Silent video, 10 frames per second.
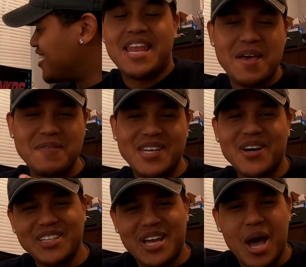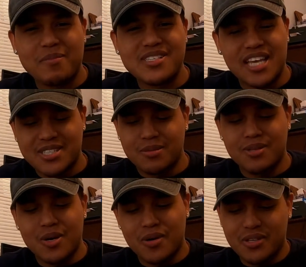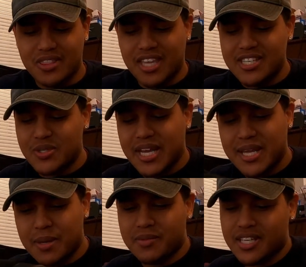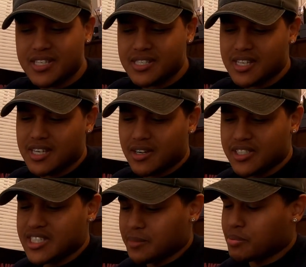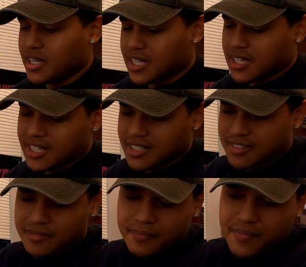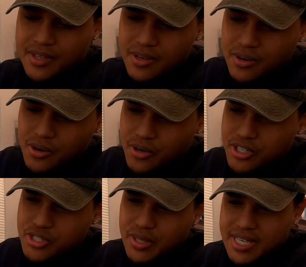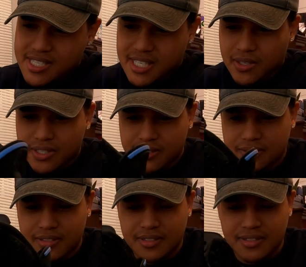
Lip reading: Let me know in the comment section below what you think. Should I keep these? But these are pretty clean. Or should I sell them?